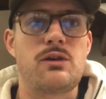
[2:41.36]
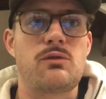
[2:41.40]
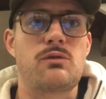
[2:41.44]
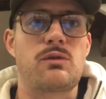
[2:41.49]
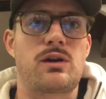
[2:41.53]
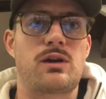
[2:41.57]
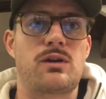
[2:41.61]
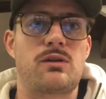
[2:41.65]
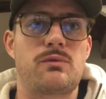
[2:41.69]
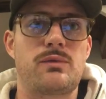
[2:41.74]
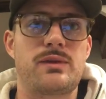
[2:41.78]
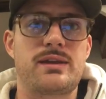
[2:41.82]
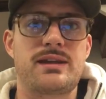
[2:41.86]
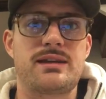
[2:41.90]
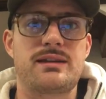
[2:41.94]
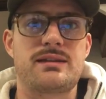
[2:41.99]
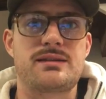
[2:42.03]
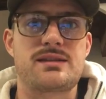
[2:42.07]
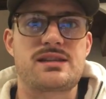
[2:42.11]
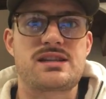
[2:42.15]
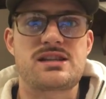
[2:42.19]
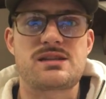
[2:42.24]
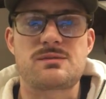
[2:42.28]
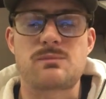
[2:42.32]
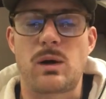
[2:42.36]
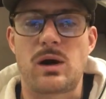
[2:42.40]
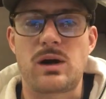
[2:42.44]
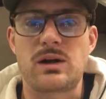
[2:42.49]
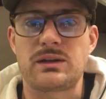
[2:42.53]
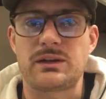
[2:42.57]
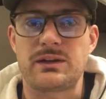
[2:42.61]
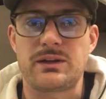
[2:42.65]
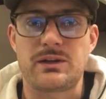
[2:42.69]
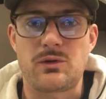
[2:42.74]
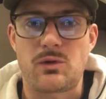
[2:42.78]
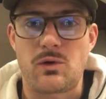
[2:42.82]
where we can
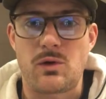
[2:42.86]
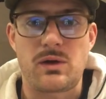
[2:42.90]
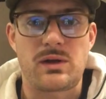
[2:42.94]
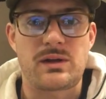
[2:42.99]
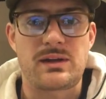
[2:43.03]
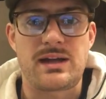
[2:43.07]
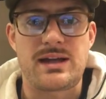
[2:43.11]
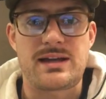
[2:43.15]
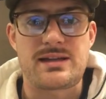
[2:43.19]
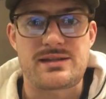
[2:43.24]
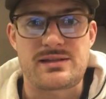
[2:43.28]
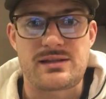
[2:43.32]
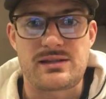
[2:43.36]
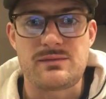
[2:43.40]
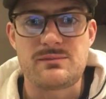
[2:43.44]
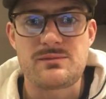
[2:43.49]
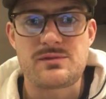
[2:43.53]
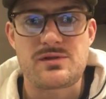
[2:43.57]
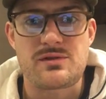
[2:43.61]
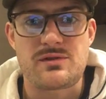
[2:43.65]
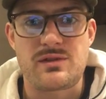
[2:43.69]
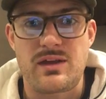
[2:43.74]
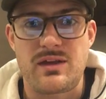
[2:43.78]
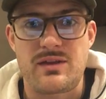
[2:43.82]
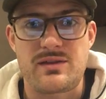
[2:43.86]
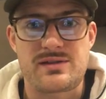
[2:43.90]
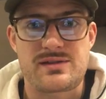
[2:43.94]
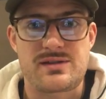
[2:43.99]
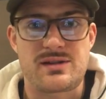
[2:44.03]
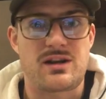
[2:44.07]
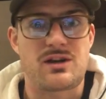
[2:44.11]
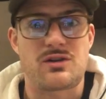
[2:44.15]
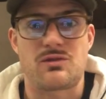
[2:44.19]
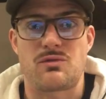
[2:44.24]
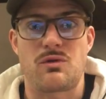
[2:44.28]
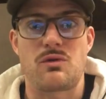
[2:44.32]
smartly organize them so that it's
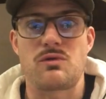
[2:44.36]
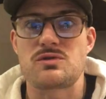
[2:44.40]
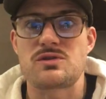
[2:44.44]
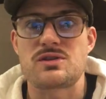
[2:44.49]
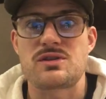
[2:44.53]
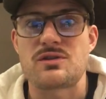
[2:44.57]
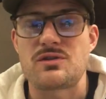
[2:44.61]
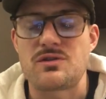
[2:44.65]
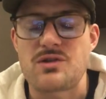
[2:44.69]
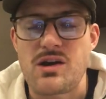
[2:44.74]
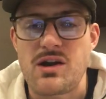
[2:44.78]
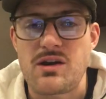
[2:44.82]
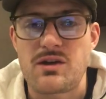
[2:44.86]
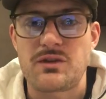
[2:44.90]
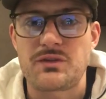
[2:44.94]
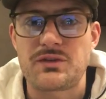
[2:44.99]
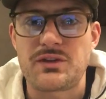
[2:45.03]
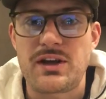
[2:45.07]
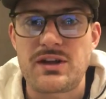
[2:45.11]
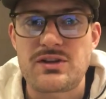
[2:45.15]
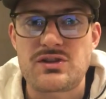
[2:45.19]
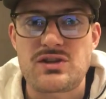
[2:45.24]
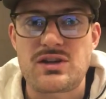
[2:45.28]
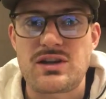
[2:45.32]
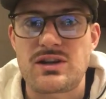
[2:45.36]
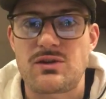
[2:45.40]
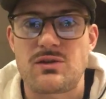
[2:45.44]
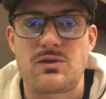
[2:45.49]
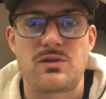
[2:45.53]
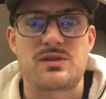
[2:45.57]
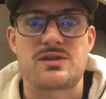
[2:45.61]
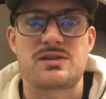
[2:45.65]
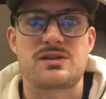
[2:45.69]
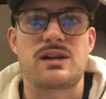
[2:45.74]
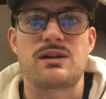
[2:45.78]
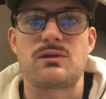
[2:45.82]
not gross and they're not all touching, or
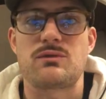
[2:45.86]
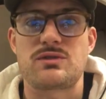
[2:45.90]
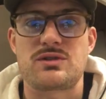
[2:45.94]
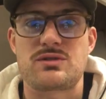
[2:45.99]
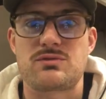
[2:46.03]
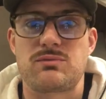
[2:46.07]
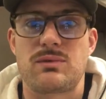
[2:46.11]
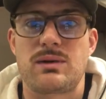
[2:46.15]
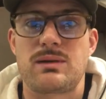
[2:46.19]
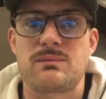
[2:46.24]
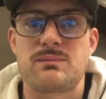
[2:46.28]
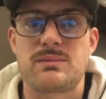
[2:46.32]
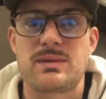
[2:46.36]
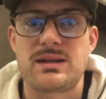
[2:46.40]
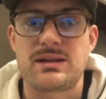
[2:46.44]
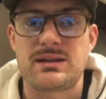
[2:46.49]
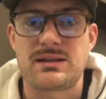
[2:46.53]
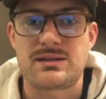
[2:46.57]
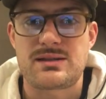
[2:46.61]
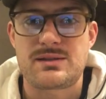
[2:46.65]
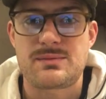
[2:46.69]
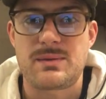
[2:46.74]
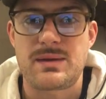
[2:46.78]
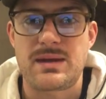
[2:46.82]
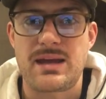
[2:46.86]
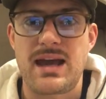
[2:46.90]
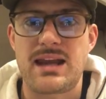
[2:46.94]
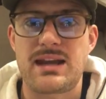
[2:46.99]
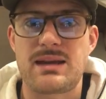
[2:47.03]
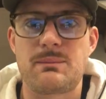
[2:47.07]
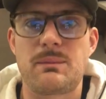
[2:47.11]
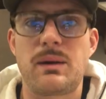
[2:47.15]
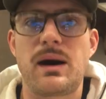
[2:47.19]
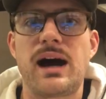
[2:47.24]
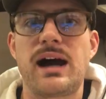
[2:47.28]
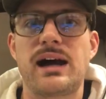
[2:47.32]
it's not just one big
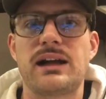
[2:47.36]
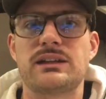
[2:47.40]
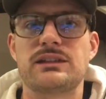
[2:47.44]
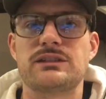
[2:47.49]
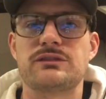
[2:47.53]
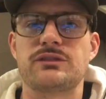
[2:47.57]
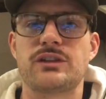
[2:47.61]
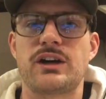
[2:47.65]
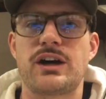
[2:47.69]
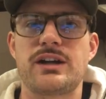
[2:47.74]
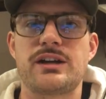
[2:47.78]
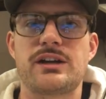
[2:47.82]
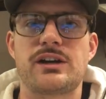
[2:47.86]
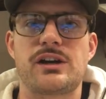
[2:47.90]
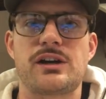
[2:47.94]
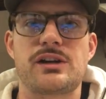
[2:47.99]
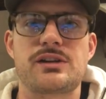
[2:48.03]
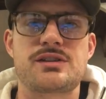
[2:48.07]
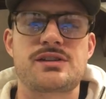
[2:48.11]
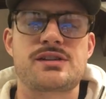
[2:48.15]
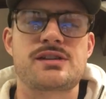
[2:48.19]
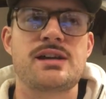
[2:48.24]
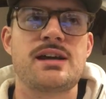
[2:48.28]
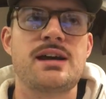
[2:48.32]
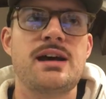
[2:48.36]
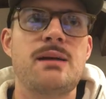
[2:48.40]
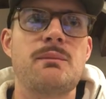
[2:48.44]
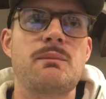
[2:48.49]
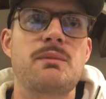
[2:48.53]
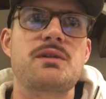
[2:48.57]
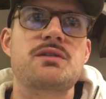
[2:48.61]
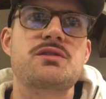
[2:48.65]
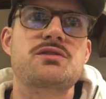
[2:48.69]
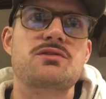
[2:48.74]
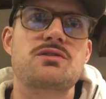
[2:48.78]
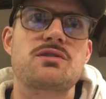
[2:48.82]
spaghetti pile of Lionhearts,
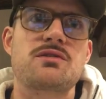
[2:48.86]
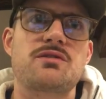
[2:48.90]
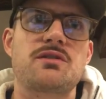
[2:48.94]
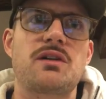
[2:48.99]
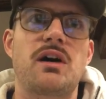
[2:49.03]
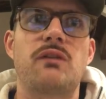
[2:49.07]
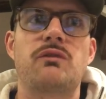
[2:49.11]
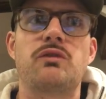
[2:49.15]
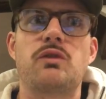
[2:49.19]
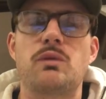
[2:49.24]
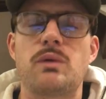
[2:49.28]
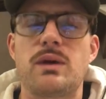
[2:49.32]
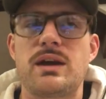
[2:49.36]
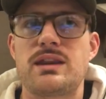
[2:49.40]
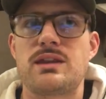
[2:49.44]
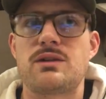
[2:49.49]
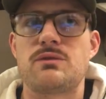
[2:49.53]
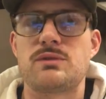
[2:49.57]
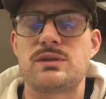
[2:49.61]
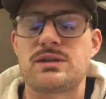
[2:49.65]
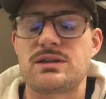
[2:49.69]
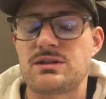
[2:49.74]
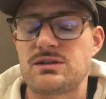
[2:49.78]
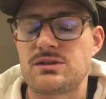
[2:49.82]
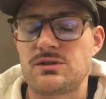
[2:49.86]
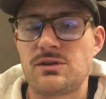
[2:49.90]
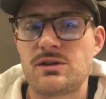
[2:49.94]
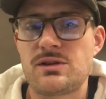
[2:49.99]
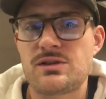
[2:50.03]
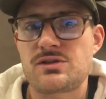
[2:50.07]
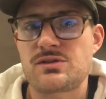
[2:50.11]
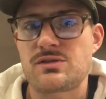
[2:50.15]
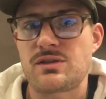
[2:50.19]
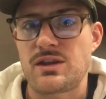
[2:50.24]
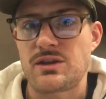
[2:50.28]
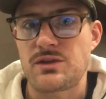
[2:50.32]
but is there a thoughtful way that we can do
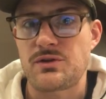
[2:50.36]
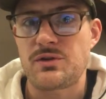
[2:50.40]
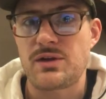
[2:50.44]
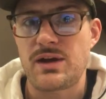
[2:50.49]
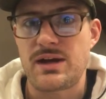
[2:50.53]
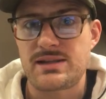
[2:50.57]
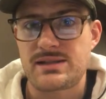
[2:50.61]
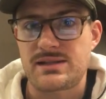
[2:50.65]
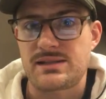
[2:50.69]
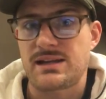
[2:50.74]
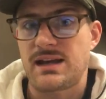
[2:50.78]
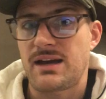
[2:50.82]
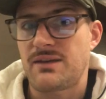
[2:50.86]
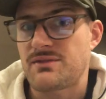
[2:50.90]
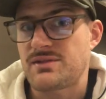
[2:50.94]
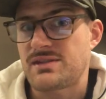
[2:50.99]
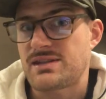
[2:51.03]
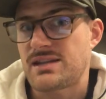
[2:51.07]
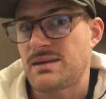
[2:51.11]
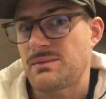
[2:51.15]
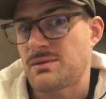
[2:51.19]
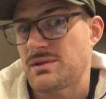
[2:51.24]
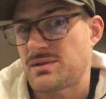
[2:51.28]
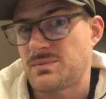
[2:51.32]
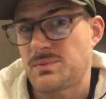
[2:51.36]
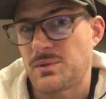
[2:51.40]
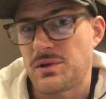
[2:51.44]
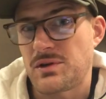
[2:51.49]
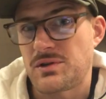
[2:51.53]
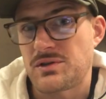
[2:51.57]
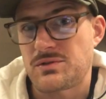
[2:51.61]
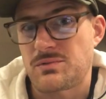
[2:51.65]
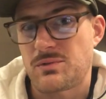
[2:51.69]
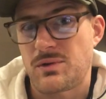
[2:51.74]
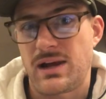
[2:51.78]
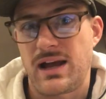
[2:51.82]
it so that you guys can have the same
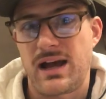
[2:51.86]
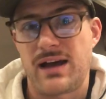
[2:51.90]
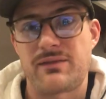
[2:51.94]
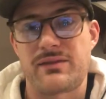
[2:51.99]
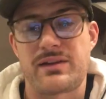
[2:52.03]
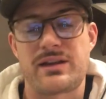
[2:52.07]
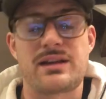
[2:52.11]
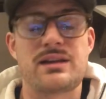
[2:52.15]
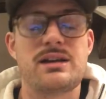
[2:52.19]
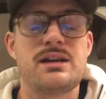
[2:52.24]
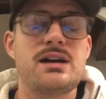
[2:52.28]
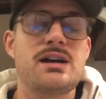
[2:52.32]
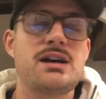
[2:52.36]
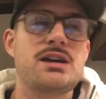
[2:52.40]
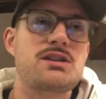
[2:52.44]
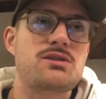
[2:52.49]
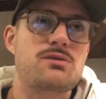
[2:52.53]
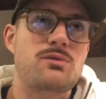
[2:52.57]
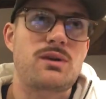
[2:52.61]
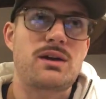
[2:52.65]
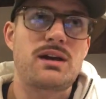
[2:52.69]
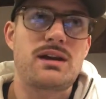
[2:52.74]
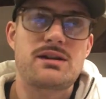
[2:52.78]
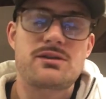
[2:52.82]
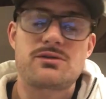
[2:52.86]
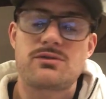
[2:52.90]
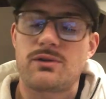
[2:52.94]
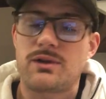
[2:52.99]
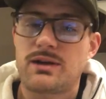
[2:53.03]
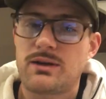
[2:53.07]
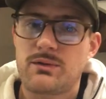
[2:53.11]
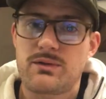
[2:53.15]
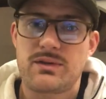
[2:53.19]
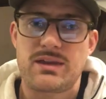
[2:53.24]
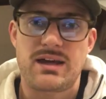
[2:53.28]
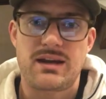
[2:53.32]
experience we're having? So we're kind of
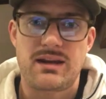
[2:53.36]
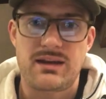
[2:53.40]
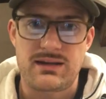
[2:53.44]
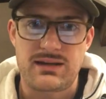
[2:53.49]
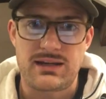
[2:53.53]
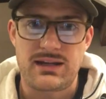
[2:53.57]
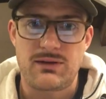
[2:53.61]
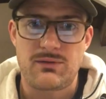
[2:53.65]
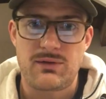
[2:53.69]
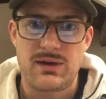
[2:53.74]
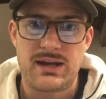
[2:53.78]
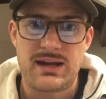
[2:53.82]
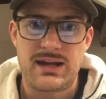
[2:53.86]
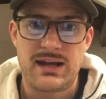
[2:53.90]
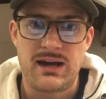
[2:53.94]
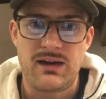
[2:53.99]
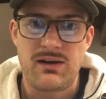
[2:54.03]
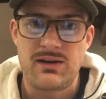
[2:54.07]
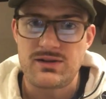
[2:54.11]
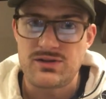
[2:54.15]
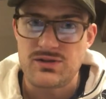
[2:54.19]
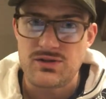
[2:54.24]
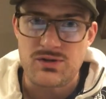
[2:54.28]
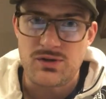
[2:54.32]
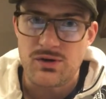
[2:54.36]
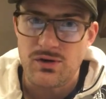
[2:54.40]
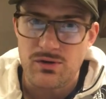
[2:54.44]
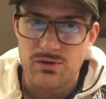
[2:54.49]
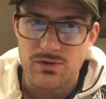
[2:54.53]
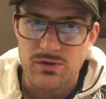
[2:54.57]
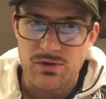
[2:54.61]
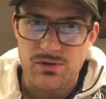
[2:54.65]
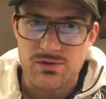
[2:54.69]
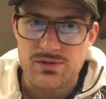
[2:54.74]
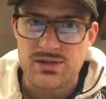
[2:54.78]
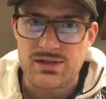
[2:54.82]
toying with that idea right now. As you know,
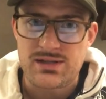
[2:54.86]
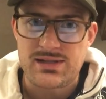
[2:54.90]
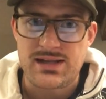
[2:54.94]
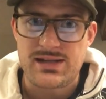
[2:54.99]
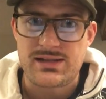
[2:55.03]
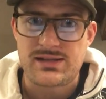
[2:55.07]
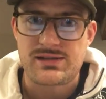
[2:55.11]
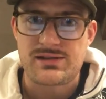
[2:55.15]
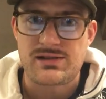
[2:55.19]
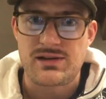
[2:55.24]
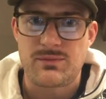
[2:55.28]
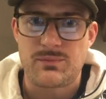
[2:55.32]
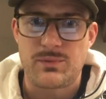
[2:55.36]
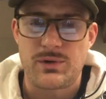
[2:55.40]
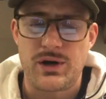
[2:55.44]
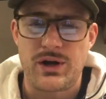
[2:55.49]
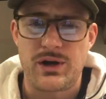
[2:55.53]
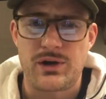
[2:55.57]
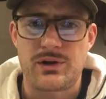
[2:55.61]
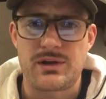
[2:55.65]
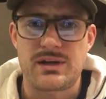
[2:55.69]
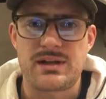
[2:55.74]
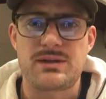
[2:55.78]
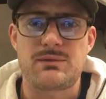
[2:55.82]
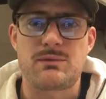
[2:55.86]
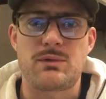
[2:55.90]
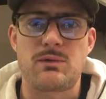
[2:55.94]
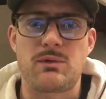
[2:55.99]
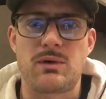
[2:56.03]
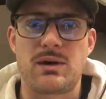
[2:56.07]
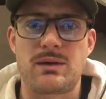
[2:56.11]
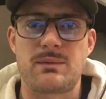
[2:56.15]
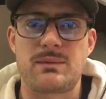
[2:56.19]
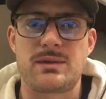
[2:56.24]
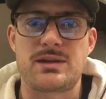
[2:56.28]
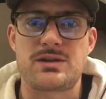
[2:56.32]
your success is our priority, and we
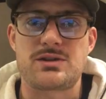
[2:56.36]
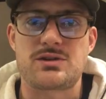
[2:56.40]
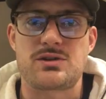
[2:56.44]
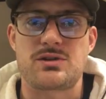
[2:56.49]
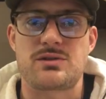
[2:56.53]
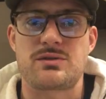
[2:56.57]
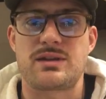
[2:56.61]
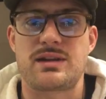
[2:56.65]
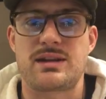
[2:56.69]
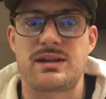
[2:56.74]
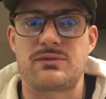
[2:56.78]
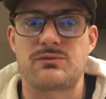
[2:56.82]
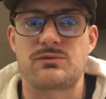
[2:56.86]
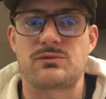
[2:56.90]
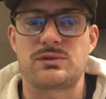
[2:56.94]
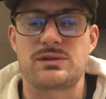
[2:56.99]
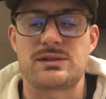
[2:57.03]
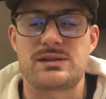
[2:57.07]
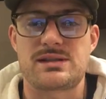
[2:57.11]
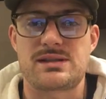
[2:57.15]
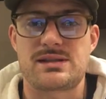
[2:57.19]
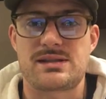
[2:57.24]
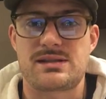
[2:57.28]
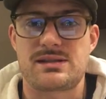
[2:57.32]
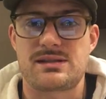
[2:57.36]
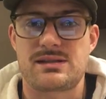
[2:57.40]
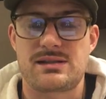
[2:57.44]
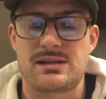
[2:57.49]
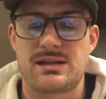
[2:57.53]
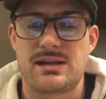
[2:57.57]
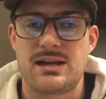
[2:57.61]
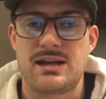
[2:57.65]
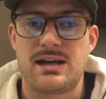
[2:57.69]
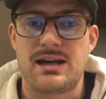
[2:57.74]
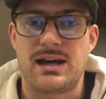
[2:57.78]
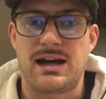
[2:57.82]
want to make sure that everyone's
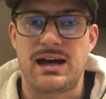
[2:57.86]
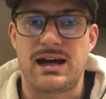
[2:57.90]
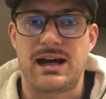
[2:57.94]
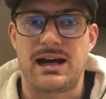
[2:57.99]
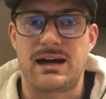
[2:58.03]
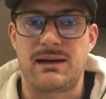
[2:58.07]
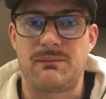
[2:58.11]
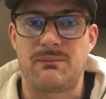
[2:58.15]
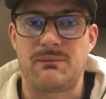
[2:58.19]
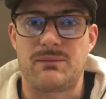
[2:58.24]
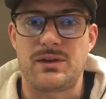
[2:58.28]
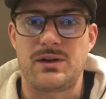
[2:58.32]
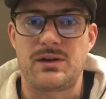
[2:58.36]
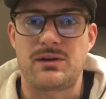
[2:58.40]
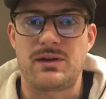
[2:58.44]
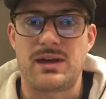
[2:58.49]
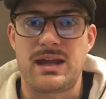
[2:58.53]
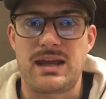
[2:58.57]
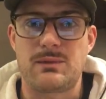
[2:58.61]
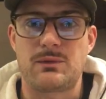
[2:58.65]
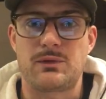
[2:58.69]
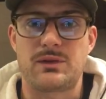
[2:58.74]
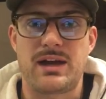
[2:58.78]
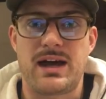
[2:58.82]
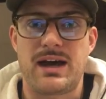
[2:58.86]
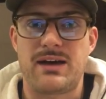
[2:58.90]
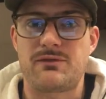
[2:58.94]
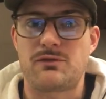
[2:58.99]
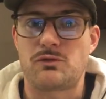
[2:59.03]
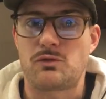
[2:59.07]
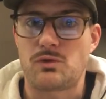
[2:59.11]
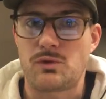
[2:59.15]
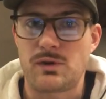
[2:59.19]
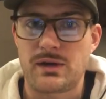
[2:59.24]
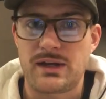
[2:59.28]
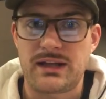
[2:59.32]
able to have a
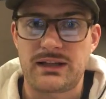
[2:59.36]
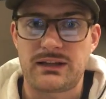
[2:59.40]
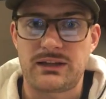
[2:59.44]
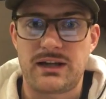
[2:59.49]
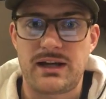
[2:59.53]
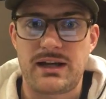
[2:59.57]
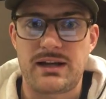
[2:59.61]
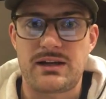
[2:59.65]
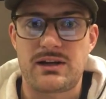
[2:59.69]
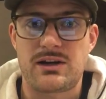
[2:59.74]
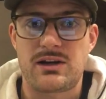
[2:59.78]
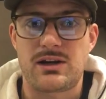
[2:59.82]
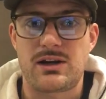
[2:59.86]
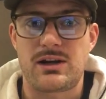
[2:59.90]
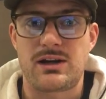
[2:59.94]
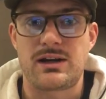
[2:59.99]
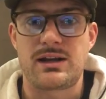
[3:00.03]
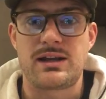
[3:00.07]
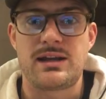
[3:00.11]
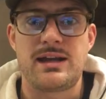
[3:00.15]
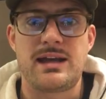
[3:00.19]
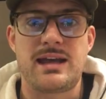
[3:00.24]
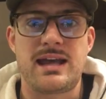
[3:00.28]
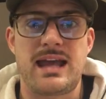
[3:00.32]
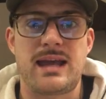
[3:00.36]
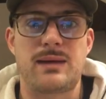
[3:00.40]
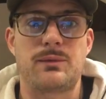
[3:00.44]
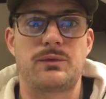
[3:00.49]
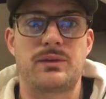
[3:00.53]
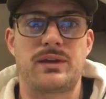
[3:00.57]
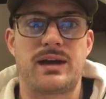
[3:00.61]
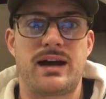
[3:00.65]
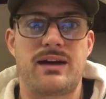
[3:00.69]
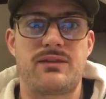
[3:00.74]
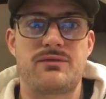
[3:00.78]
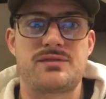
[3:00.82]
working Lionheart, able
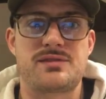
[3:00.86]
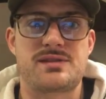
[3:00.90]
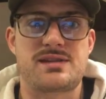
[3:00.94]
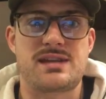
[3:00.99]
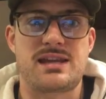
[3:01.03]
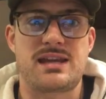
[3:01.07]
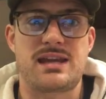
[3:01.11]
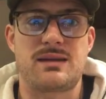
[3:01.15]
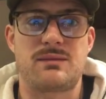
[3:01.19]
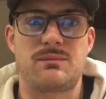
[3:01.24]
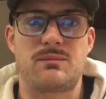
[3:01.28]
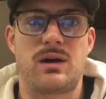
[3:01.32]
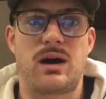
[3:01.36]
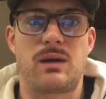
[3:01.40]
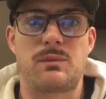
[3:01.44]
to have the same